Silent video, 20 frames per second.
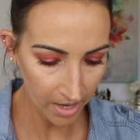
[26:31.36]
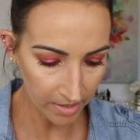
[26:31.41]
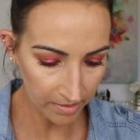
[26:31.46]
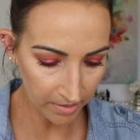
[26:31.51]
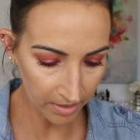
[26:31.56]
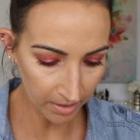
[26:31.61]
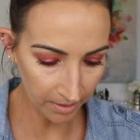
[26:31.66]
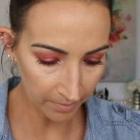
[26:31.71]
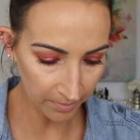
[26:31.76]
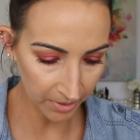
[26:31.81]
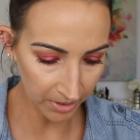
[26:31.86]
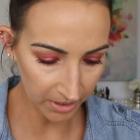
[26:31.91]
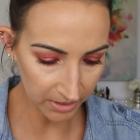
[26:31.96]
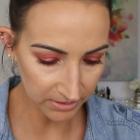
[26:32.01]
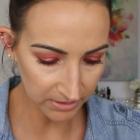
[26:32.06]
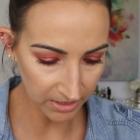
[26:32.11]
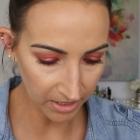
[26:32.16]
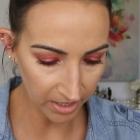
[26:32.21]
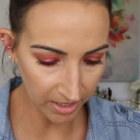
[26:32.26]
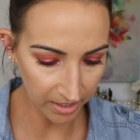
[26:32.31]
And then I'm
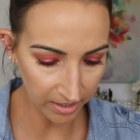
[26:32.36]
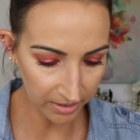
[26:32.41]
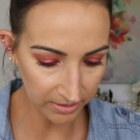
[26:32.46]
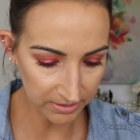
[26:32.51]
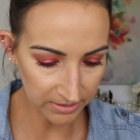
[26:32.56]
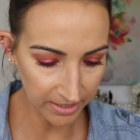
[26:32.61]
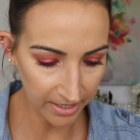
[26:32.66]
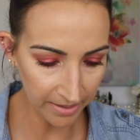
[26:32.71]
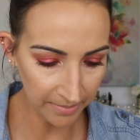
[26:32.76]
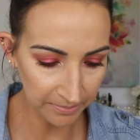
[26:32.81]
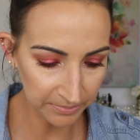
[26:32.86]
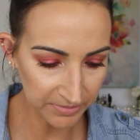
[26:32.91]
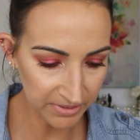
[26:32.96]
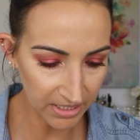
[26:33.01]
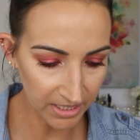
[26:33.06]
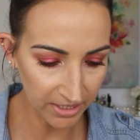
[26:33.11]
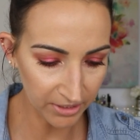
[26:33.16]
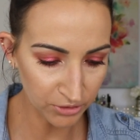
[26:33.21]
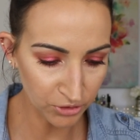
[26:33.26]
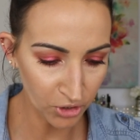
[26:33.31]
gonna take
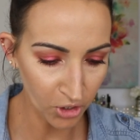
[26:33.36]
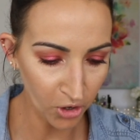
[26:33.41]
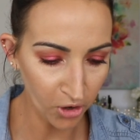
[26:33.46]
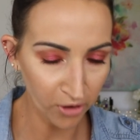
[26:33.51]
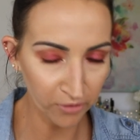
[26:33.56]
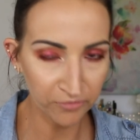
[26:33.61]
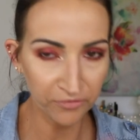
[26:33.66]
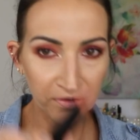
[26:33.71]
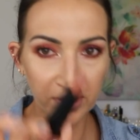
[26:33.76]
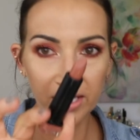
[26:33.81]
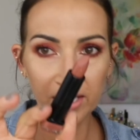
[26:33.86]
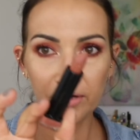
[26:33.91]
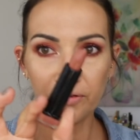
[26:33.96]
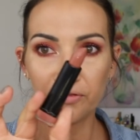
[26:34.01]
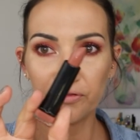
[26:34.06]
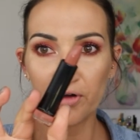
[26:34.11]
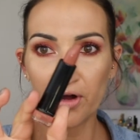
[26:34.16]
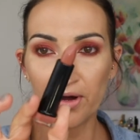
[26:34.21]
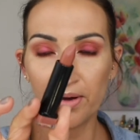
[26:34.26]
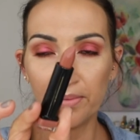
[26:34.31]
Tempting Toffee
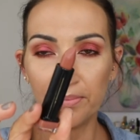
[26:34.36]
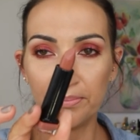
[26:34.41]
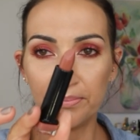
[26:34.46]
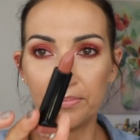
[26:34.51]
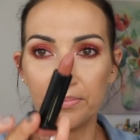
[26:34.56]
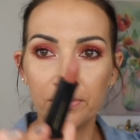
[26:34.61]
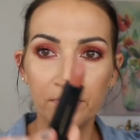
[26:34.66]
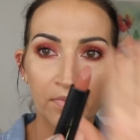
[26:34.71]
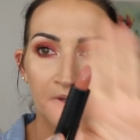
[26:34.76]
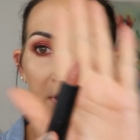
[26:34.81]
from